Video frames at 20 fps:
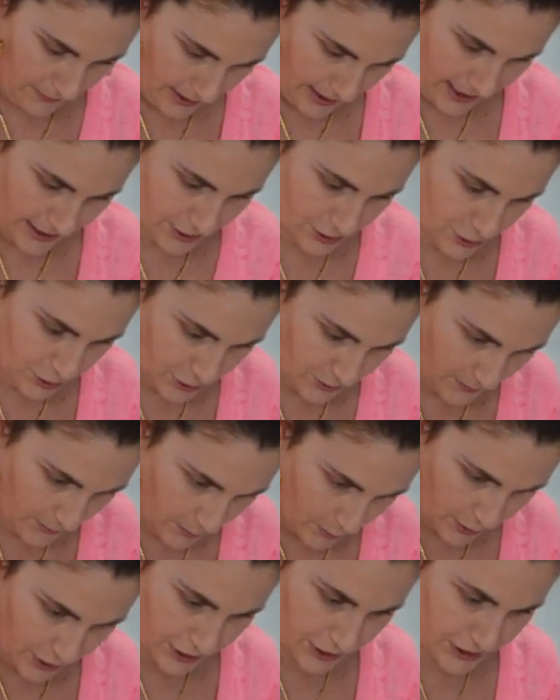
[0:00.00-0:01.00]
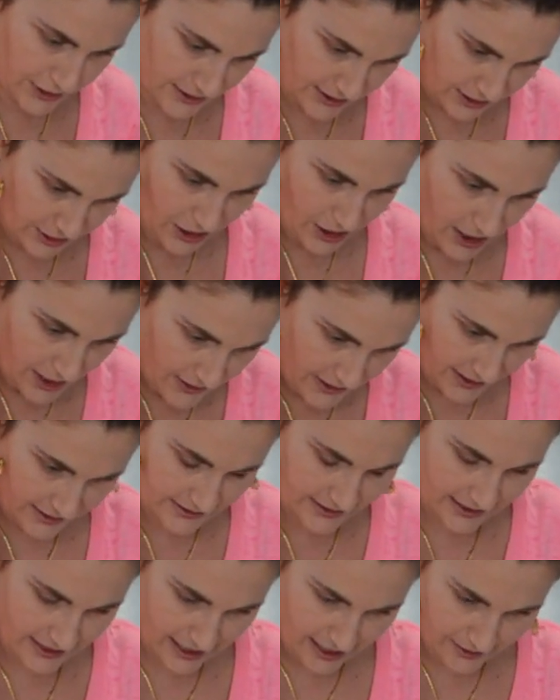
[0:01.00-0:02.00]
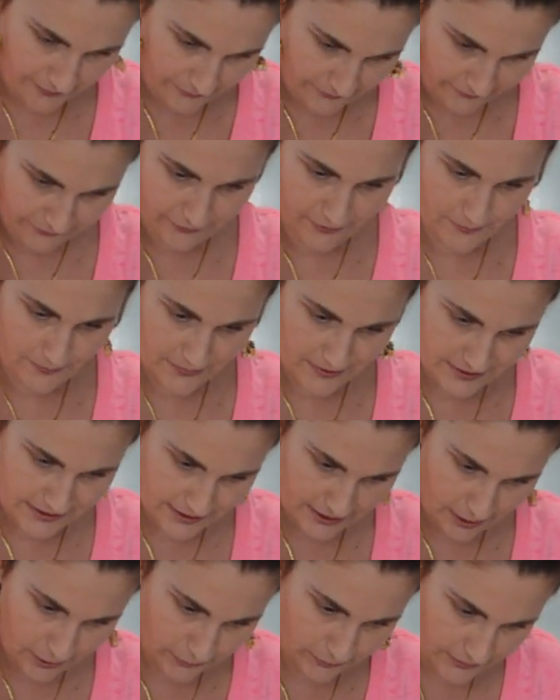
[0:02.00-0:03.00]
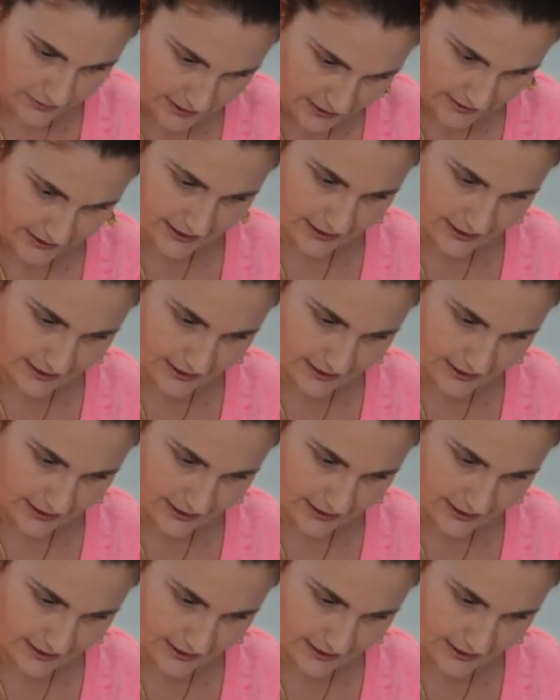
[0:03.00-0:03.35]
extra moisture that's come from the salt that's